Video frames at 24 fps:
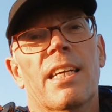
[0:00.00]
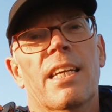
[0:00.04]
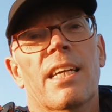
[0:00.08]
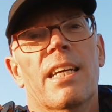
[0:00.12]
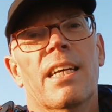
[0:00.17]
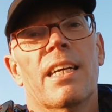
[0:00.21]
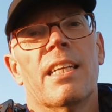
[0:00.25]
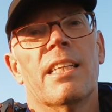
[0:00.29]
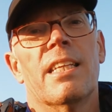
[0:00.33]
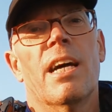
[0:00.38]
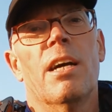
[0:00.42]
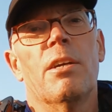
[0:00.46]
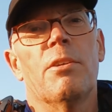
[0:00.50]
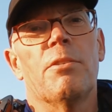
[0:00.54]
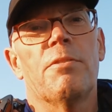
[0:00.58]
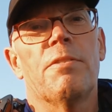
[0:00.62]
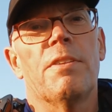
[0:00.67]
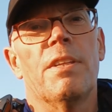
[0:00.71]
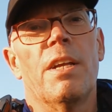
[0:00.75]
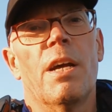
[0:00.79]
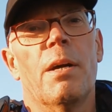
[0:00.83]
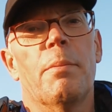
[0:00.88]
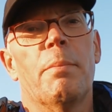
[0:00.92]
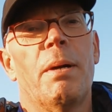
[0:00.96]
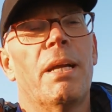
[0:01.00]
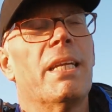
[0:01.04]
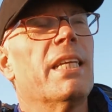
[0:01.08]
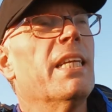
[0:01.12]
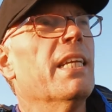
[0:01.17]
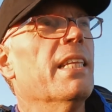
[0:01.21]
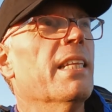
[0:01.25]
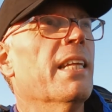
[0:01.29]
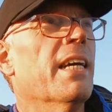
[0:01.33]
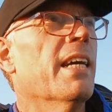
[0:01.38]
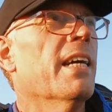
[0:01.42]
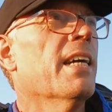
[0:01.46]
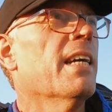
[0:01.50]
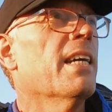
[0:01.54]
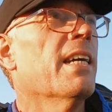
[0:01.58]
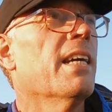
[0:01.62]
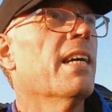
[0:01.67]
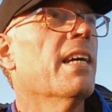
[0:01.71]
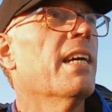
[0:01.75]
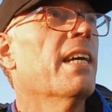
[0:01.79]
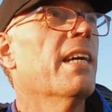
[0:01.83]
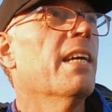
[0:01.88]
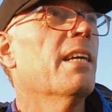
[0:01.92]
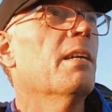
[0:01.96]
and hopefully I'll make it there.
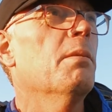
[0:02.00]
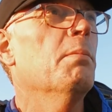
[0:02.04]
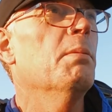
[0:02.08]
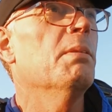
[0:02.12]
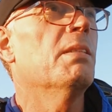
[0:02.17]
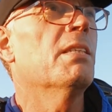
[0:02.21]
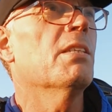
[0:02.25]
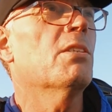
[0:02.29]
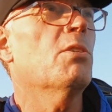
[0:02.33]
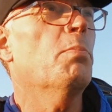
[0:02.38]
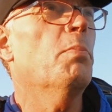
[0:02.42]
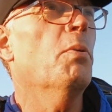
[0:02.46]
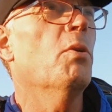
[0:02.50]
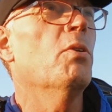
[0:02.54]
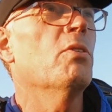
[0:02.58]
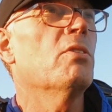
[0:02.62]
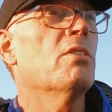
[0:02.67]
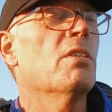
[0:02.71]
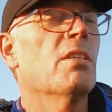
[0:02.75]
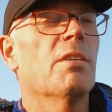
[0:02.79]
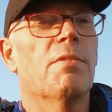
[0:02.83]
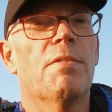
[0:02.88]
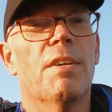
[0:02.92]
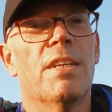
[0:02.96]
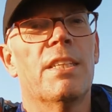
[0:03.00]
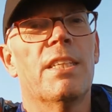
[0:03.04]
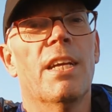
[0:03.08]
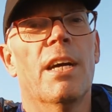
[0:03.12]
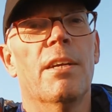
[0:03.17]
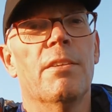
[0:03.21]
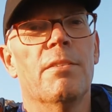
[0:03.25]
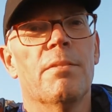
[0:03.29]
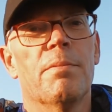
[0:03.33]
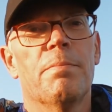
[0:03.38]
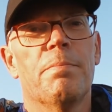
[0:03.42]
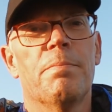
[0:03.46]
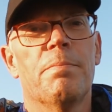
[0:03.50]
It'll be disappointing if I don't.